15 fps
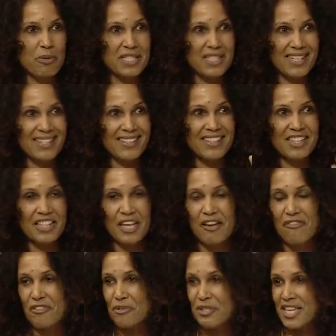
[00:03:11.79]
particularly
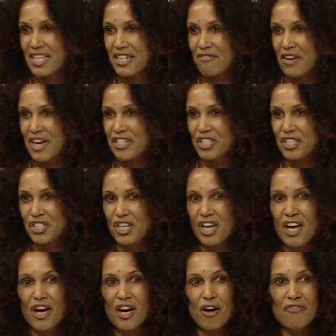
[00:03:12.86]
if you take advantage
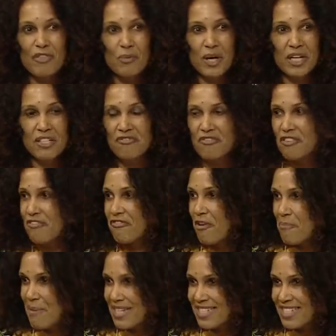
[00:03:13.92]
of the wonderful
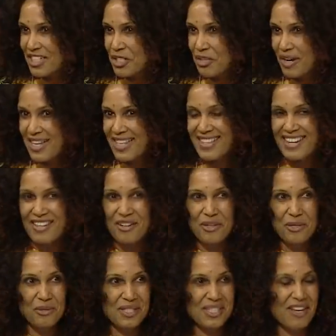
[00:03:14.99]
fermented drink that our
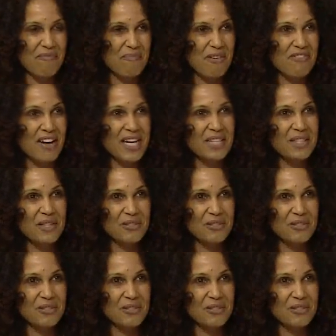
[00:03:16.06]
hosts have provided.